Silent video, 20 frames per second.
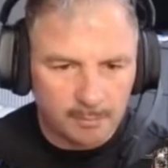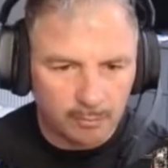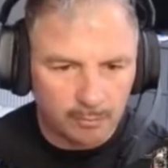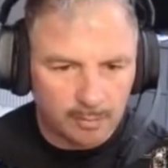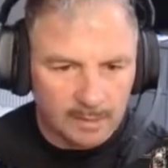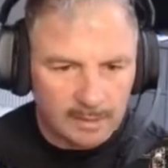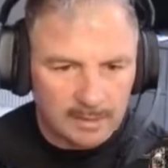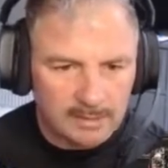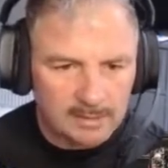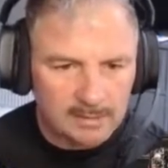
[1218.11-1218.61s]

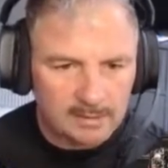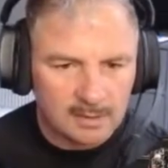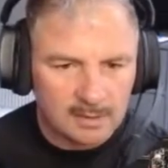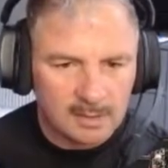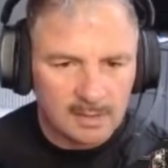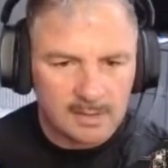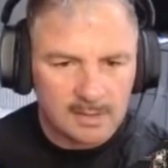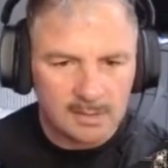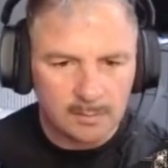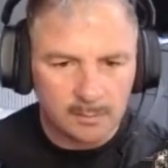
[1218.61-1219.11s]
Brilliant.
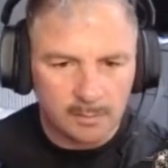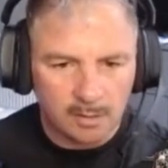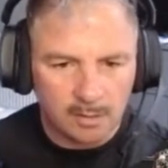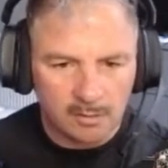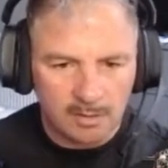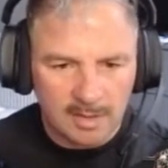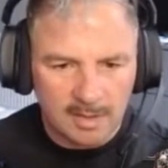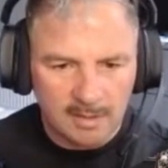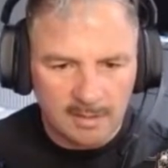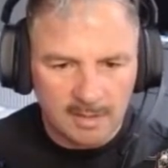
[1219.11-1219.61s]
So we go
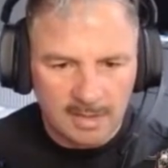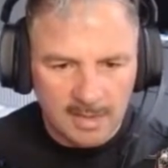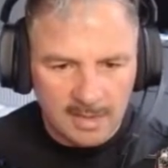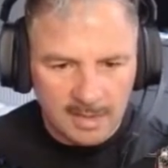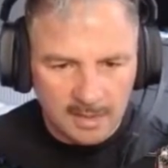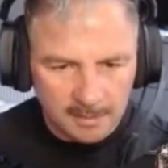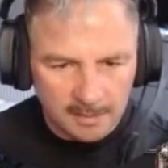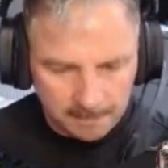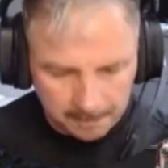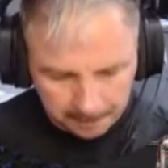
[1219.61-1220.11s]
there,
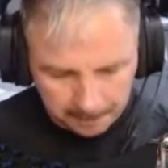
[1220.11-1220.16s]
there,